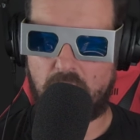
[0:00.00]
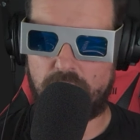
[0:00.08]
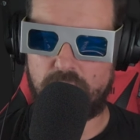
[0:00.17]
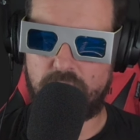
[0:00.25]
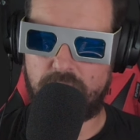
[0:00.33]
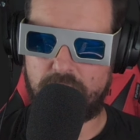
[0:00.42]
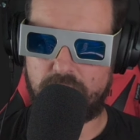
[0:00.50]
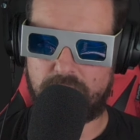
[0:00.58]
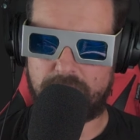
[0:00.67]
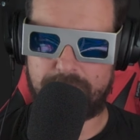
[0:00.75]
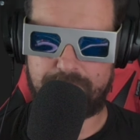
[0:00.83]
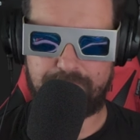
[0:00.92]

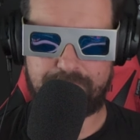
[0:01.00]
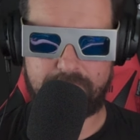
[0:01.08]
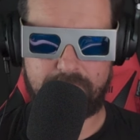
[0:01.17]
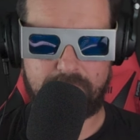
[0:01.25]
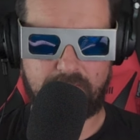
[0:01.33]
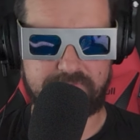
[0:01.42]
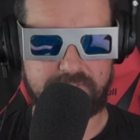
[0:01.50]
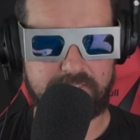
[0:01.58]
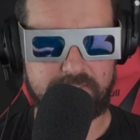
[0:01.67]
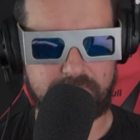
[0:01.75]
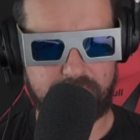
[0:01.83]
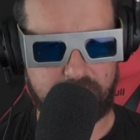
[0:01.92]
Oumuamua. I've
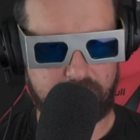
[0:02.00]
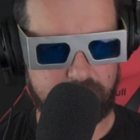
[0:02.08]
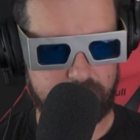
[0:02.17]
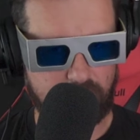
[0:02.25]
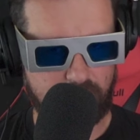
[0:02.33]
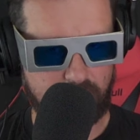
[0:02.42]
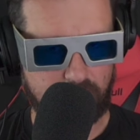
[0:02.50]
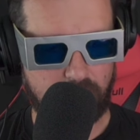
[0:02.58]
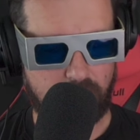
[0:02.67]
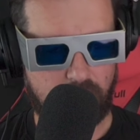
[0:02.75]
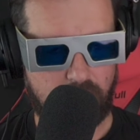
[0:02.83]
seen some of these. Uh,